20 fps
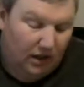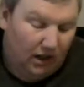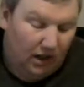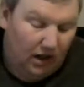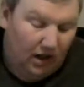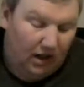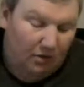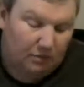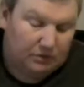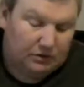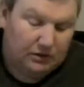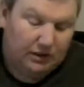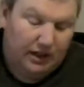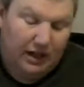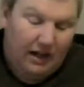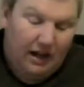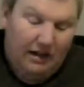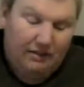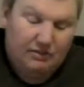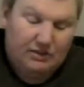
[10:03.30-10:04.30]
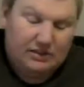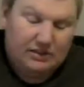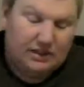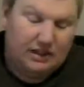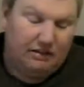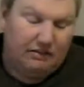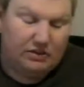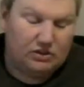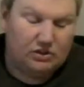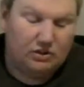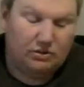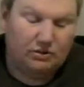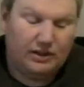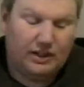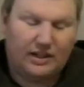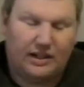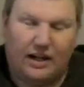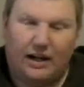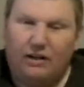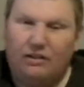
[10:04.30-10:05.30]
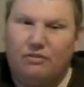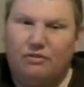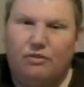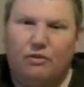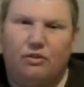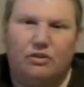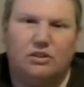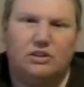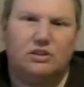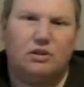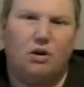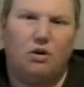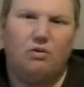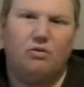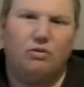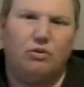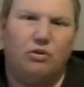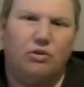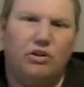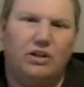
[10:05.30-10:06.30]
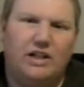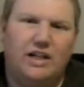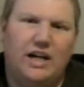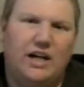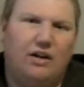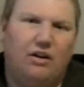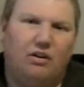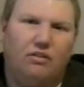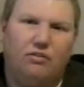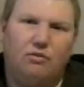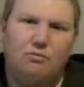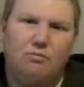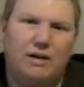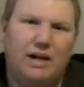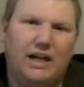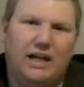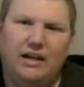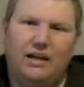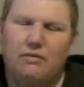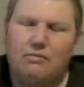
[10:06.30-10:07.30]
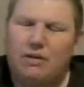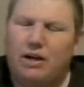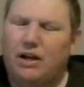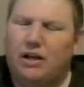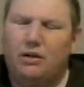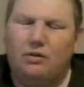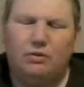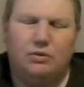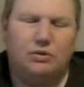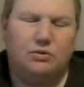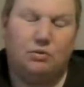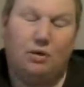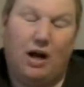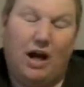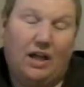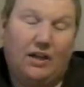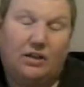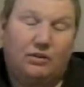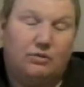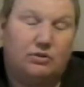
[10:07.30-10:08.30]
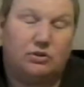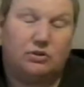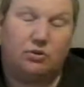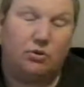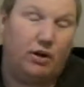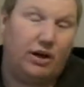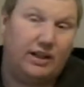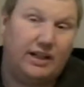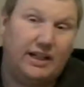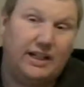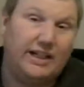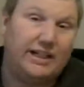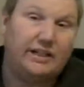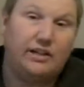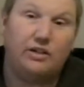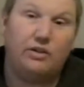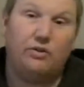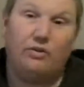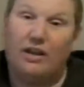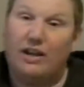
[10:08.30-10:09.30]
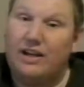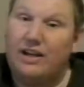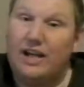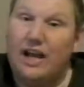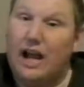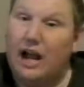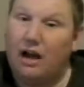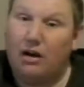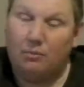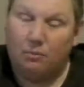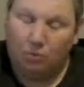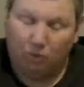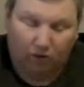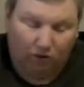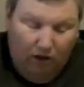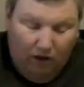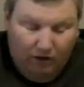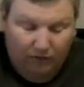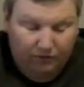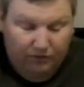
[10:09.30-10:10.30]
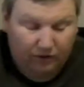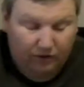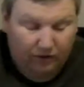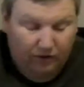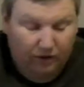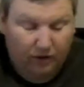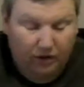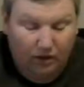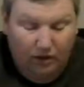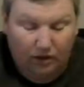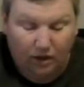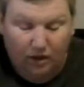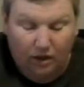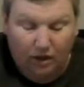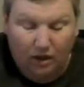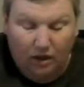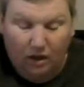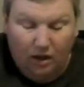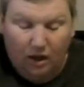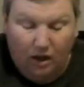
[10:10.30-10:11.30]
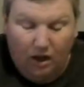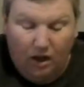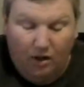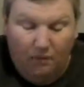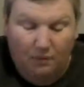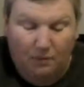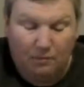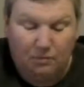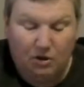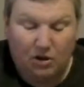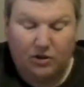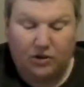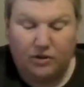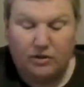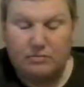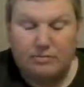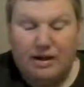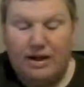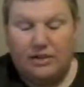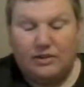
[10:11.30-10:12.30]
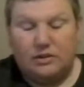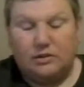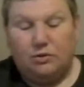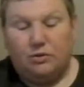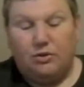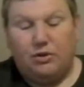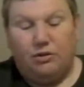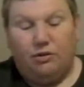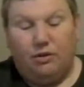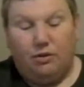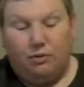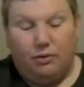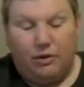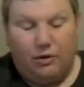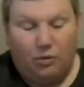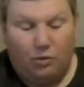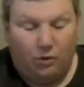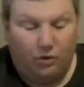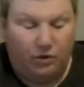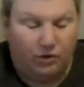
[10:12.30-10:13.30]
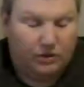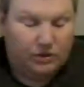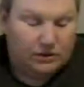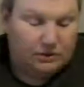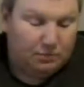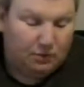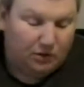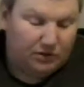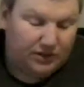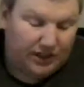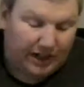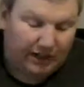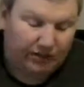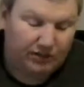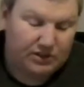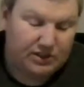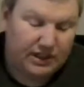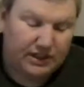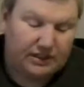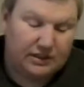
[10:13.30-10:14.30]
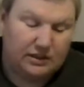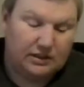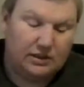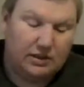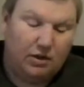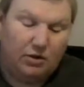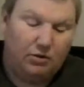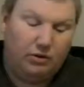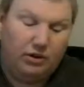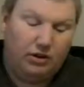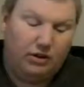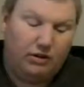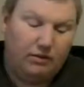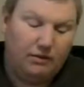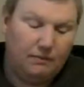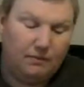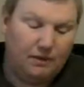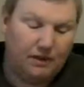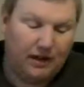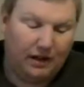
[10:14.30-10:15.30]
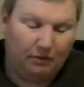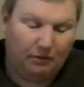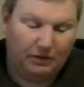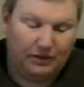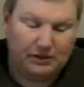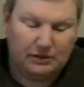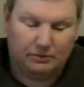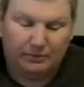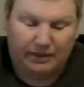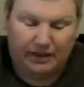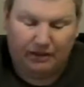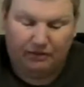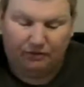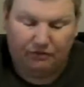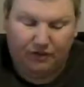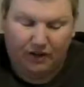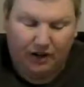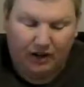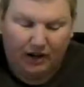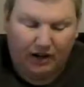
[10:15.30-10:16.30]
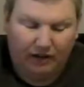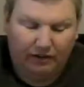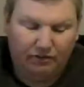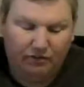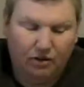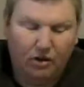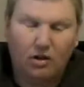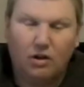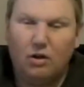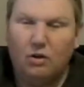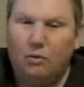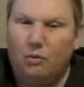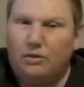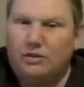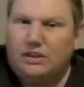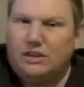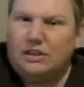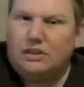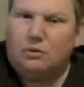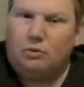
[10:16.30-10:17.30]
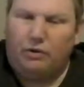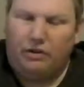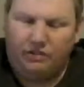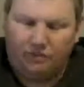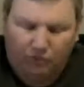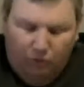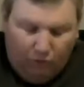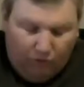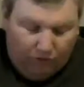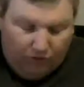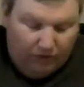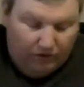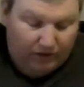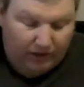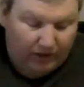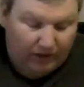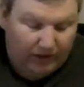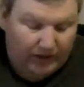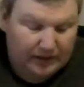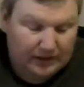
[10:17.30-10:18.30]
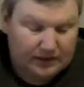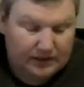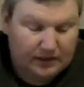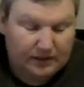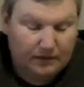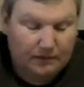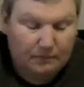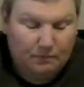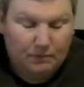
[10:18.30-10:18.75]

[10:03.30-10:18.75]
Having Savage hold that title for us over a year from Mania to Mania, which I thought was great. They need to do that now more often. But both of those matches were 2 3/4, split title changes. Hogan at WrestleMania 5, which is 24th on the list.